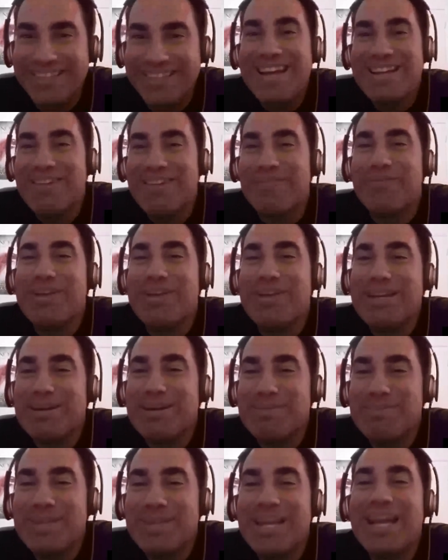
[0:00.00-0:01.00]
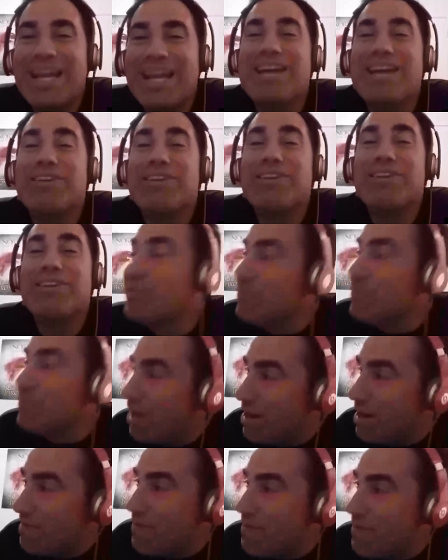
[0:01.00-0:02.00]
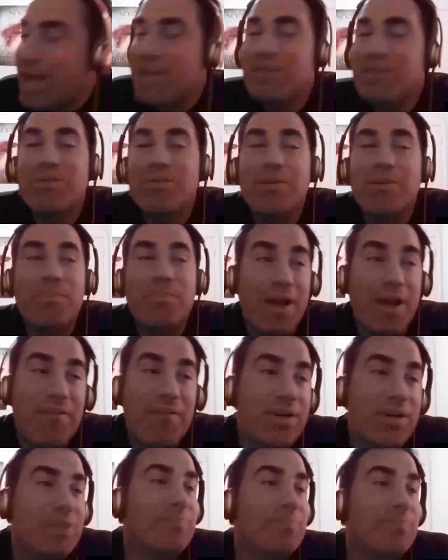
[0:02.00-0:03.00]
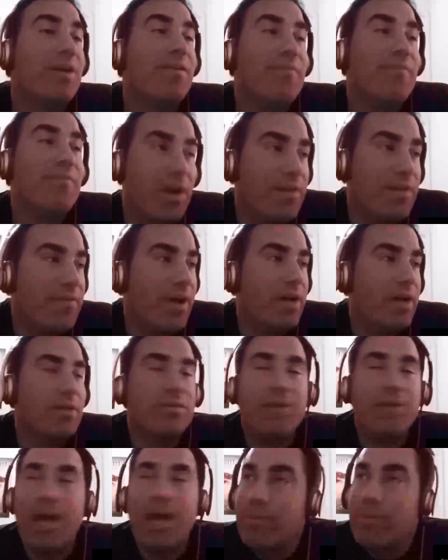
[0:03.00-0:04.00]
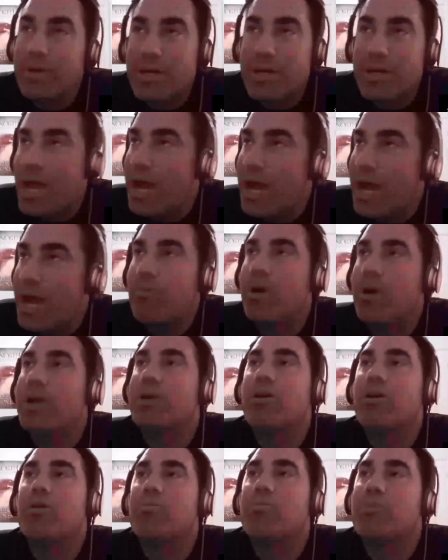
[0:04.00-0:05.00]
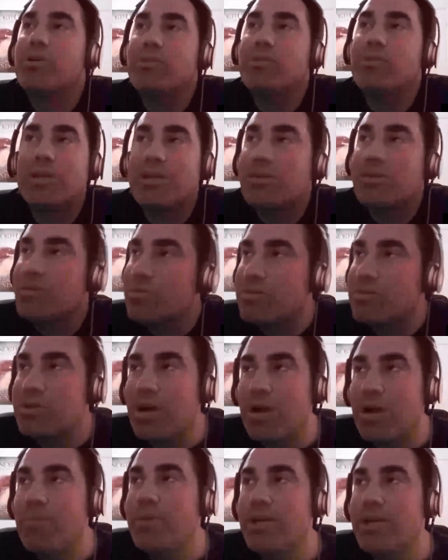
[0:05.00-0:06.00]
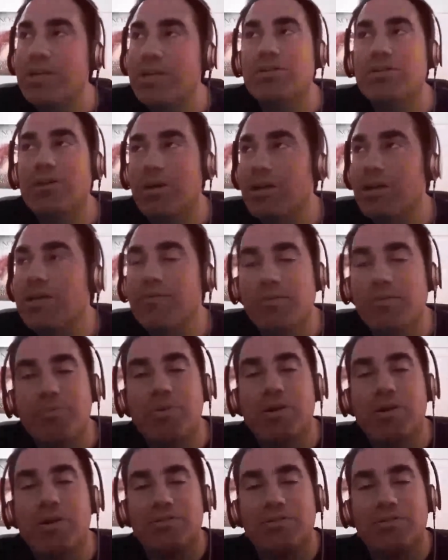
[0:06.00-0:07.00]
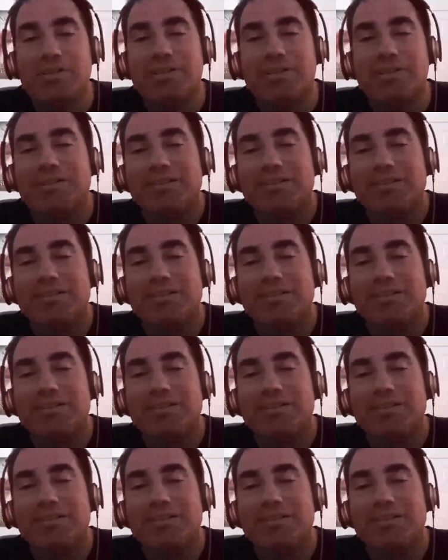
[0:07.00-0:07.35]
Your freedom is very valued. My freedom, very valued. I would not want to go to prison because it would turn me into an evil person.